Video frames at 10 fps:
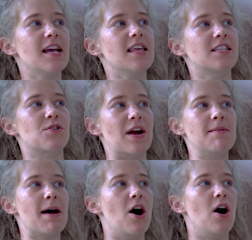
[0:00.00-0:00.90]
thing that's great
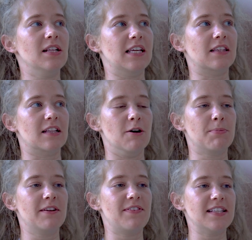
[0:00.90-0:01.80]
about all ETH
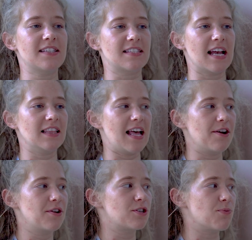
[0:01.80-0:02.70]
global events is they allow
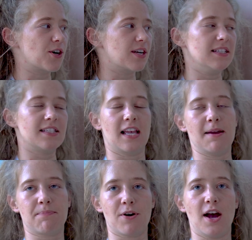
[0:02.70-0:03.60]
you to work on the
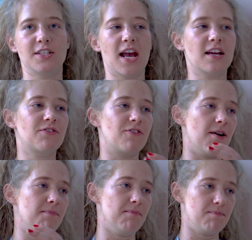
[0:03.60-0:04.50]
same project
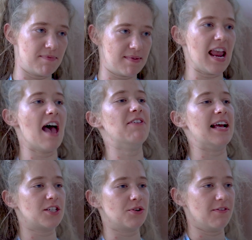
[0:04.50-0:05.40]
from
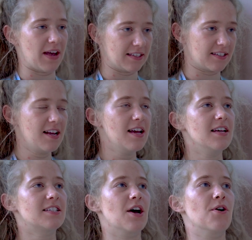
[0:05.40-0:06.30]
event to event.
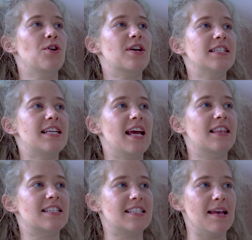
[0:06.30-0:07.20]
So you can take
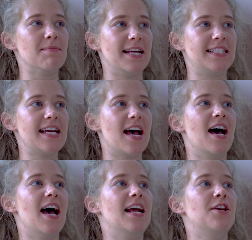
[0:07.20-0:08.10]
the same
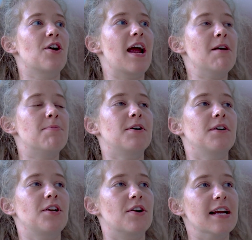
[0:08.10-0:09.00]
idea and you're
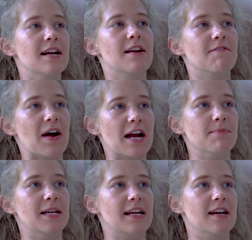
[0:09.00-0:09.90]
in an
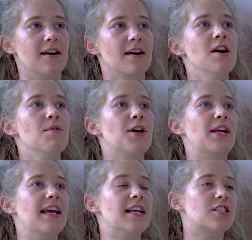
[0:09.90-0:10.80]
environment here where you
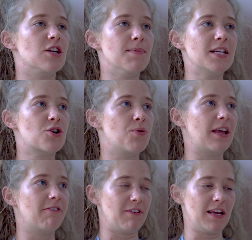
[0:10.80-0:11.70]
can get so much quick
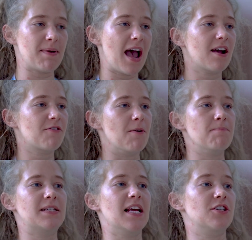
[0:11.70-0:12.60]
feedback from
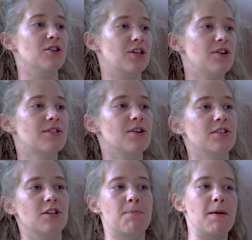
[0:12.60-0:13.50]
potential
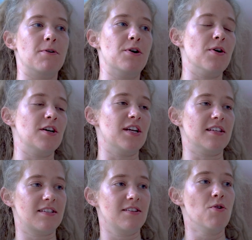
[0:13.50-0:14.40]
users or people
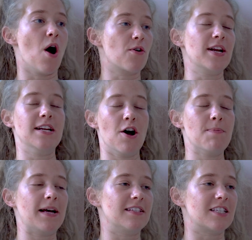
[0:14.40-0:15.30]
who already know
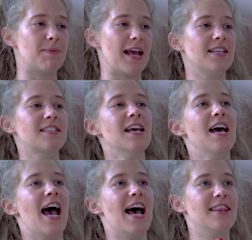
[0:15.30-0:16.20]
about the space,
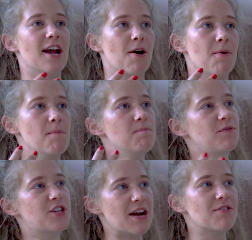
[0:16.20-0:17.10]
and they're
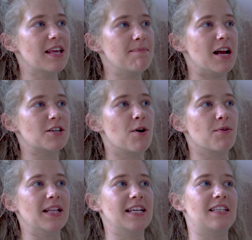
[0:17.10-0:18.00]
generally much more
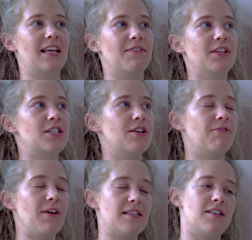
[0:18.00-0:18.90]
willing to give it to you
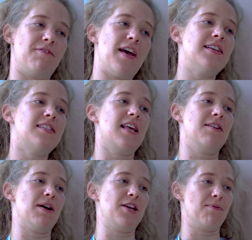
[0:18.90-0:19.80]
face to face
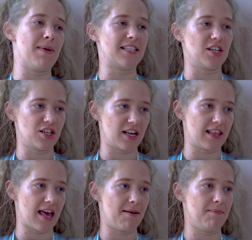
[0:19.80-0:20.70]
than when you're messaging
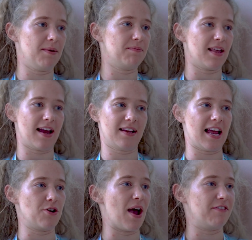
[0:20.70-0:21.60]
them, like,
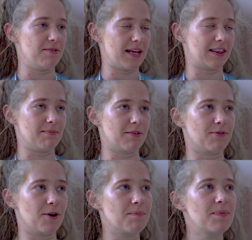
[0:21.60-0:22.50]
and you haven't met them
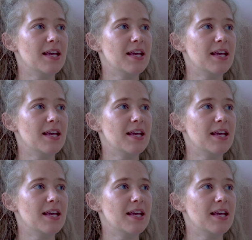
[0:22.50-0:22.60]
before.